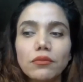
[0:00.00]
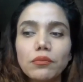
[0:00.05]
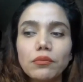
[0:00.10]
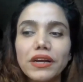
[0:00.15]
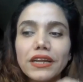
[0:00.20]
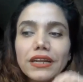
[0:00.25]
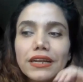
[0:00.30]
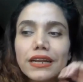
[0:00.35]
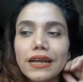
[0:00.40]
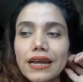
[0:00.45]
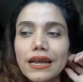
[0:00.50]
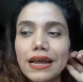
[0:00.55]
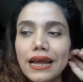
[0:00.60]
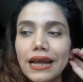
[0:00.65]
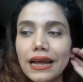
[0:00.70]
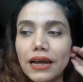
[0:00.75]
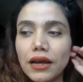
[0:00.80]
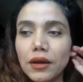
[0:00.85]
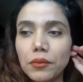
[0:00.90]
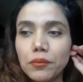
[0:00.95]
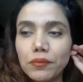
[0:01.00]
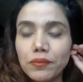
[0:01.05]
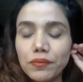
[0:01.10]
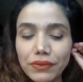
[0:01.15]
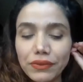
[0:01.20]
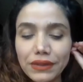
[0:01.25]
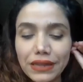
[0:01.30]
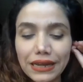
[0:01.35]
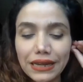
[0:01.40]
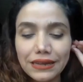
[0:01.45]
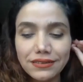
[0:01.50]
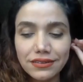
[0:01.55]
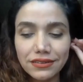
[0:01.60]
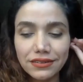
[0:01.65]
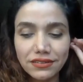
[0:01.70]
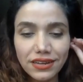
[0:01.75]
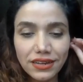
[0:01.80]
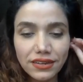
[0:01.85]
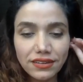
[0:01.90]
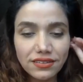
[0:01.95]
But it's a
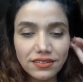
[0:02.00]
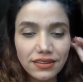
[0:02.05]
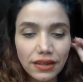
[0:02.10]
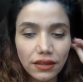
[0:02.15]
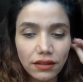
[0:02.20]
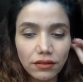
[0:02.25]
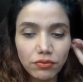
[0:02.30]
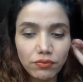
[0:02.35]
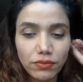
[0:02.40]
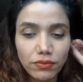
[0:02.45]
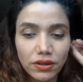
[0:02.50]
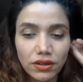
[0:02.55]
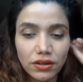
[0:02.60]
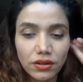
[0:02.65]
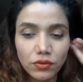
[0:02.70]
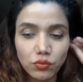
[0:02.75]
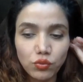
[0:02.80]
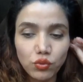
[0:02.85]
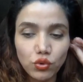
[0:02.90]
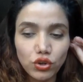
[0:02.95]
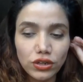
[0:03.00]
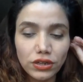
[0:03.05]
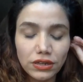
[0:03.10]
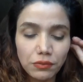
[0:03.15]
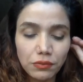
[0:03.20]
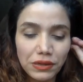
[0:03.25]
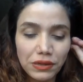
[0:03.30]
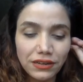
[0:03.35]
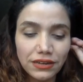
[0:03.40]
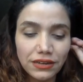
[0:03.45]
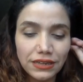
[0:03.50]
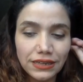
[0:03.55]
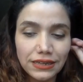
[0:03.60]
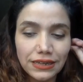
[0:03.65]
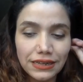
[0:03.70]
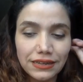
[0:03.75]
textile work mainly.